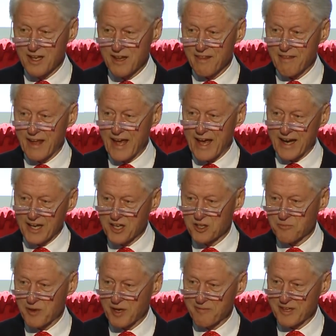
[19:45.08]
They had a good
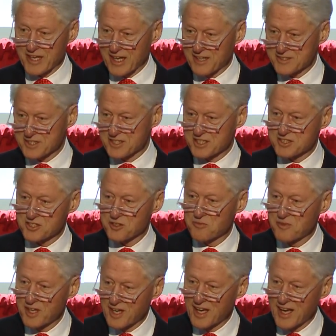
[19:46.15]
public health
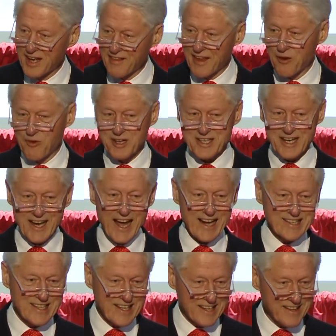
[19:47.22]
system. They went to
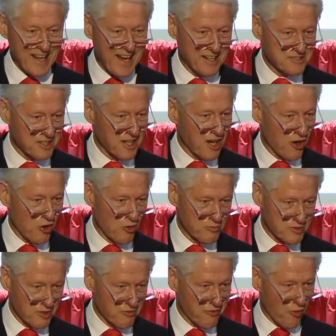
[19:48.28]
19,000 homes
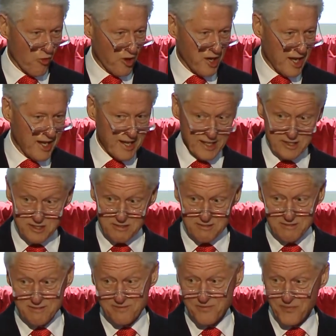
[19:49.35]
in 4 days,
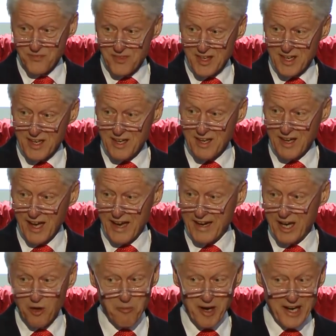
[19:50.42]
and
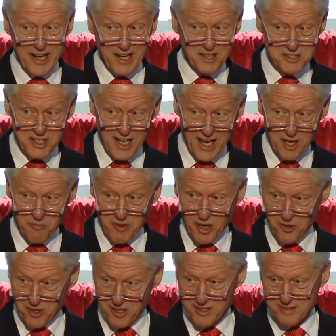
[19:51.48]
nobody else got
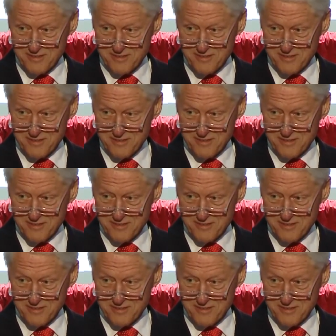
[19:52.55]
Ebola.